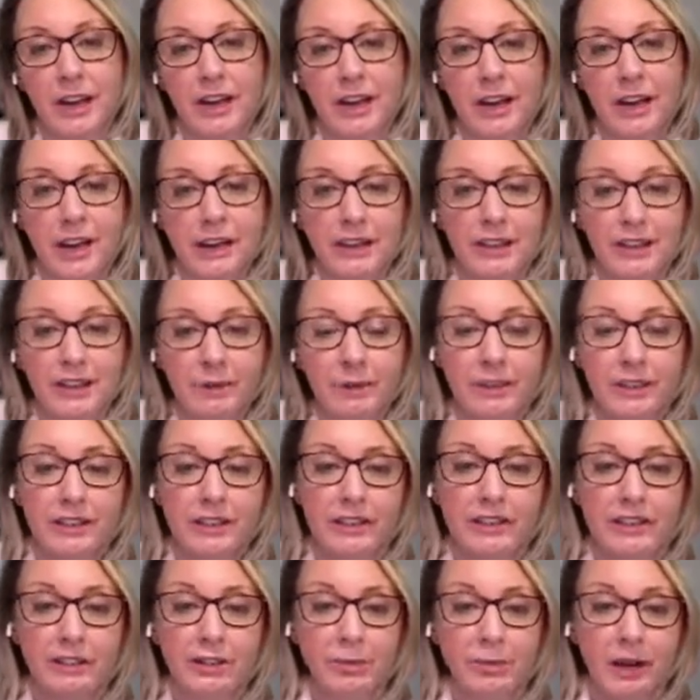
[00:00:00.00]
not as
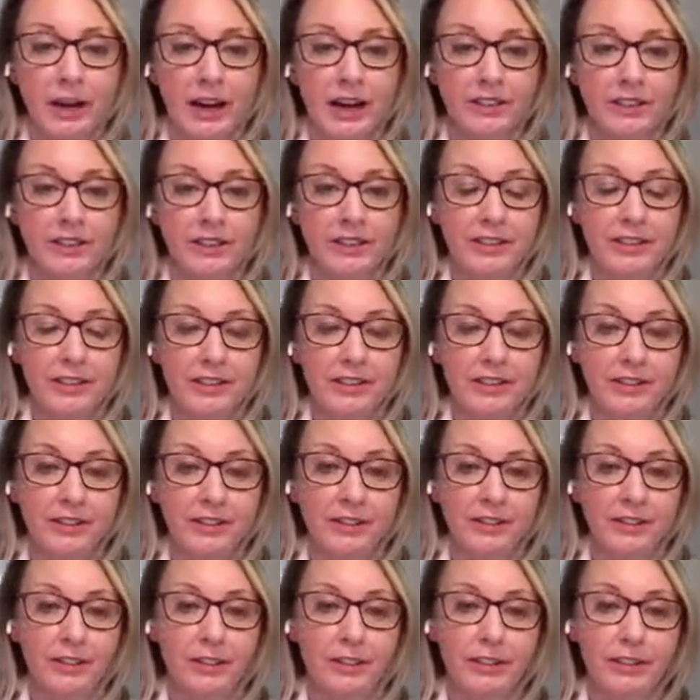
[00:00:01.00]
quickly as you imagined, and
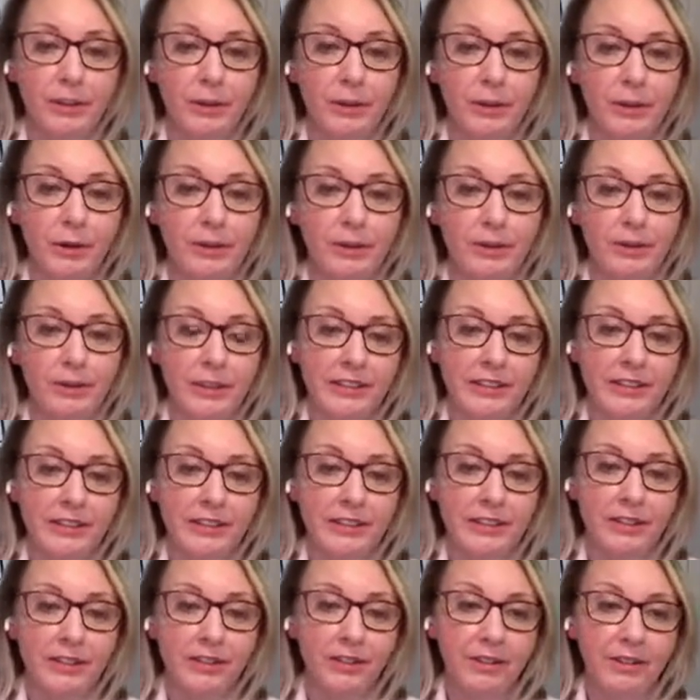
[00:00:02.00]
so the therapist might
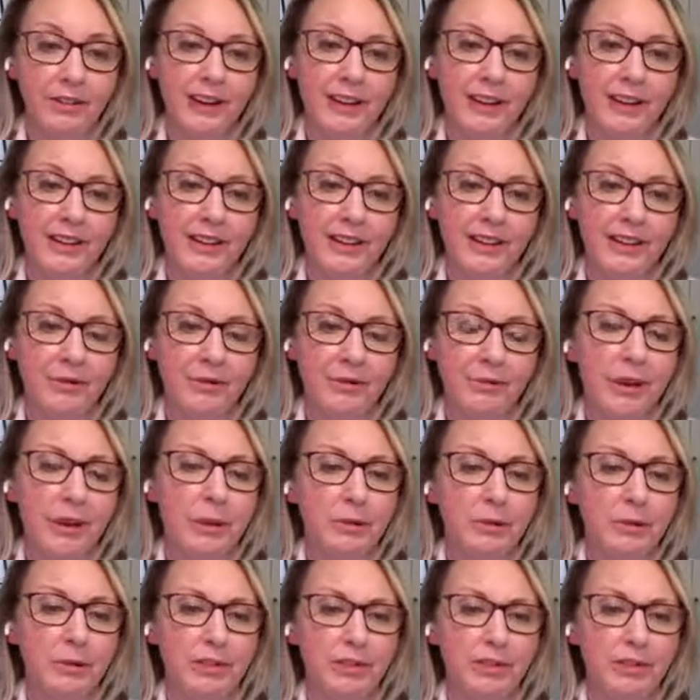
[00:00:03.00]
say, you know what, I think
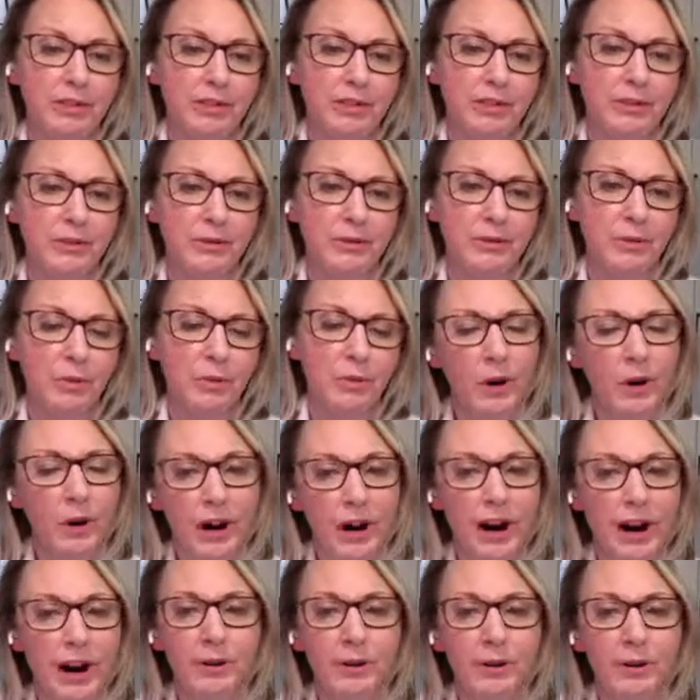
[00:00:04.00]
maybe we should do
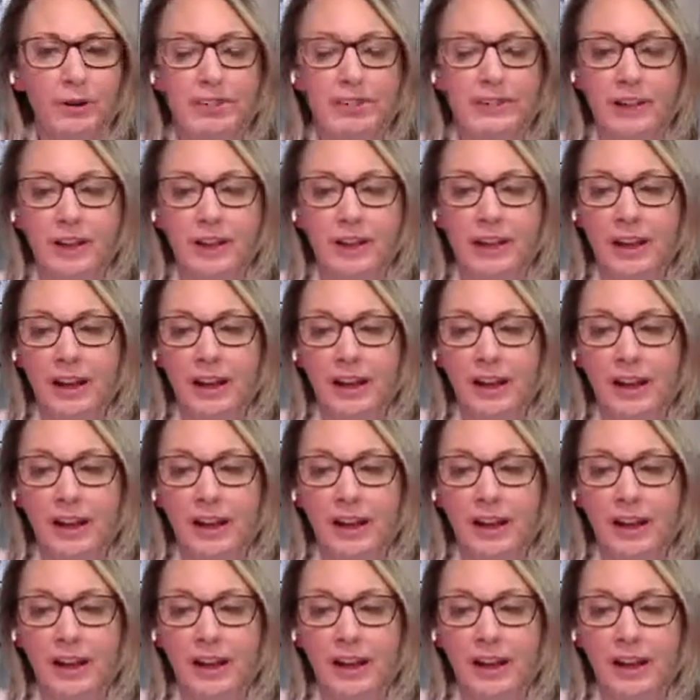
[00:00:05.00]
more hours.